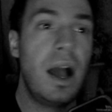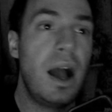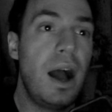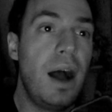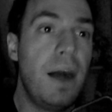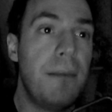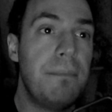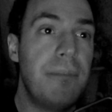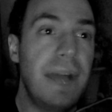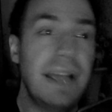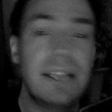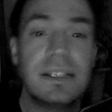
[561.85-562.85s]

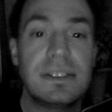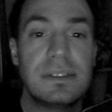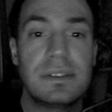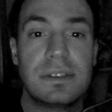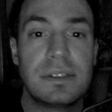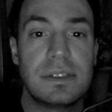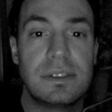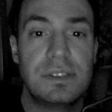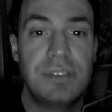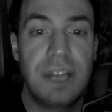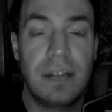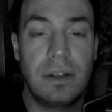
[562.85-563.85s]
I can listen to this
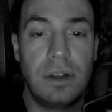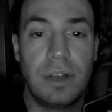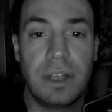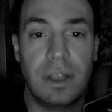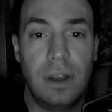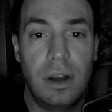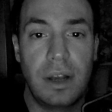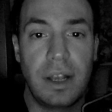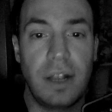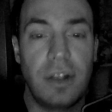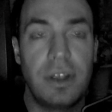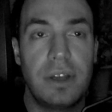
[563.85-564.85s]
channel all day long,
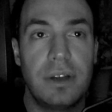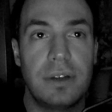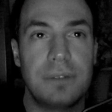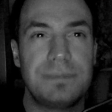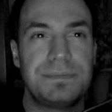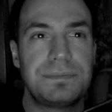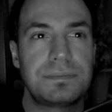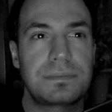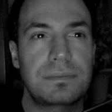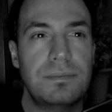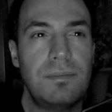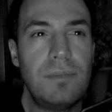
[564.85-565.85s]
and I'll hear
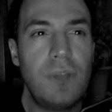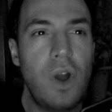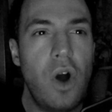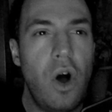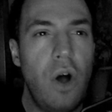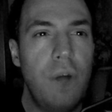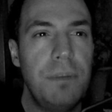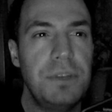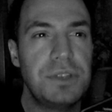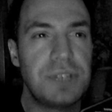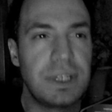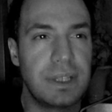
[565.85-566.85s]
all
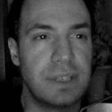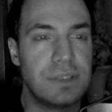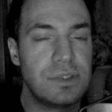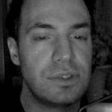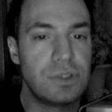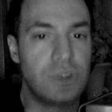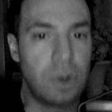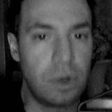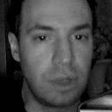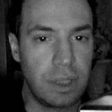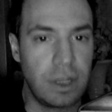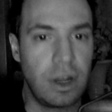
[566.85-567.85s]
music that's
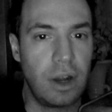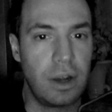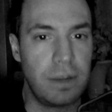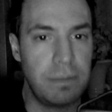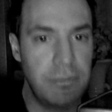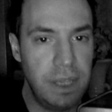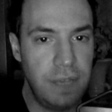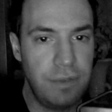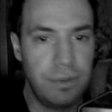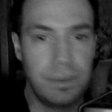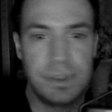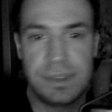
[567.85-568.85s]
soul and R&B
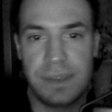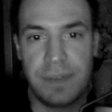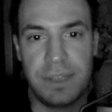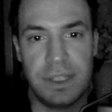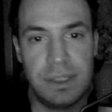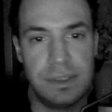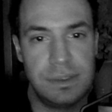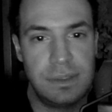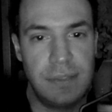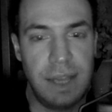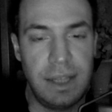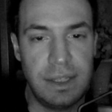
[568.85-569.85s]
from the 70s,
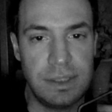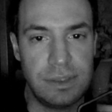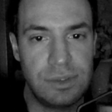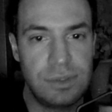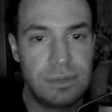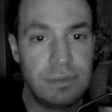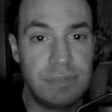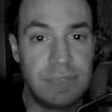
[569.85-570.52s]
80s,